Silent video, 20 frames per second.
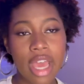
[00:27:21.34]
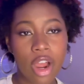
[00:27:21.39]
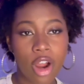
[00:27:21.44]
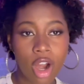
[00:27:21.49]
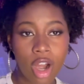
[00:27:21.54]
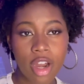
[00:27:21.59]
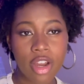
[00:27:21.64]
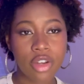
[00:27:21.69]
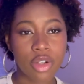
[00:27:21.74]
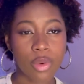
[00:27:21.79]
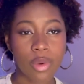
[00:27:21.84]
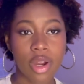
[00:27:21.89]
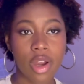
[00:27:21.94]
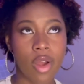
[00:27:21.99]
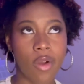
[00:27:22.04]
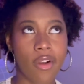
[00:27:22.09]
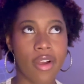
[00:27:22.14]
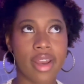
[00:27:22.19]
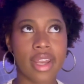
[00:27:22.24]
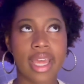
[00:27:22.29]
her and Dora
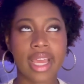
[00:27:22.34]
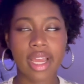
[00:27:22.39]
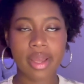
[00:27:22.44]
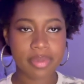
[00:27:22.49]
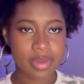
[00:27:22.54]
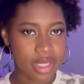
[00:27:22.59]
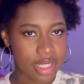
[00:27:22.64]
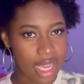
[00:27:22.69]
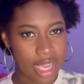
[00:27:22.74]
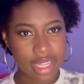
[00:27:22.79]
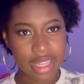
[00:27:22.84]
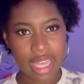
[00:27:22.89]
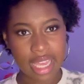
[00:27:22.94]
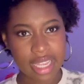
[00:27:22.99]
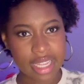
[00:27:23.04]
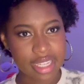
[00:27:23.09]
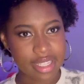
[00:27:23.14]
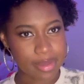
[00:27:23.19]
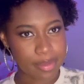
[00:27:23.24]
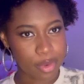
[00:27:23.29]
aren't like upset that
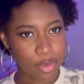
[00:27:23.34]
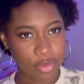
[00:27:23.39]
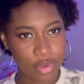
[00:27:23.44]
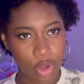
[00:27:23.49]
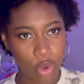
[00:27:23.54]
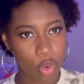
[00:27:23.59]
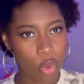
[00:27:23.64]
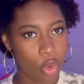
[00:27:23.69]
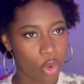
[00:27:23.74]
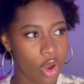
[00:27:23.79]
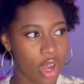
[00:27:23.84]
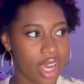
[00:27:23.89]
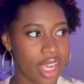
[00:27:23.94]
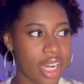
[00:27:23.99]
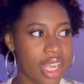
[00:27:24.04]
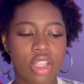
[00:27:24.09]
he's moving on.